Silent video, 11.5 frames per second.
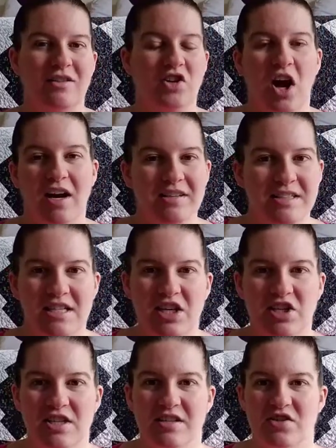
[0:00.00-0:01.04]
the
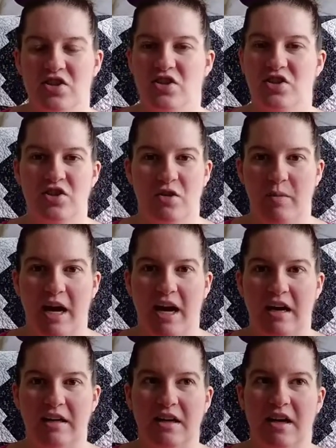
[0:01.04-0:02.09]
condensation is just so
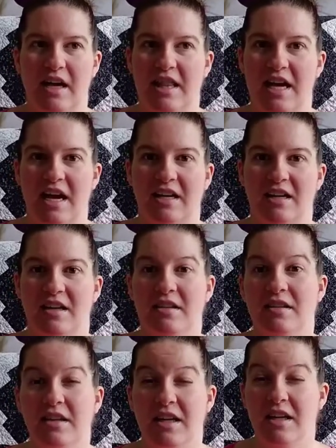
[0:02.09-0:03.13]
bad that
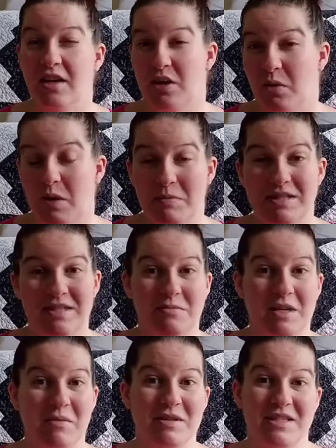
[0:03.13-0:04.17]
the equipment
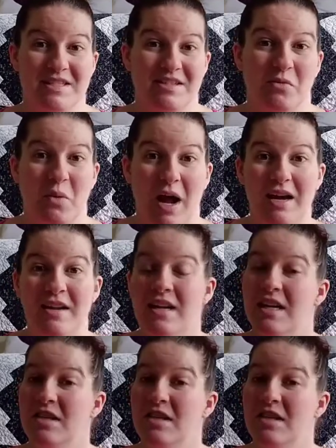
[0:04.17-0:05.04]
sometimes is still wet.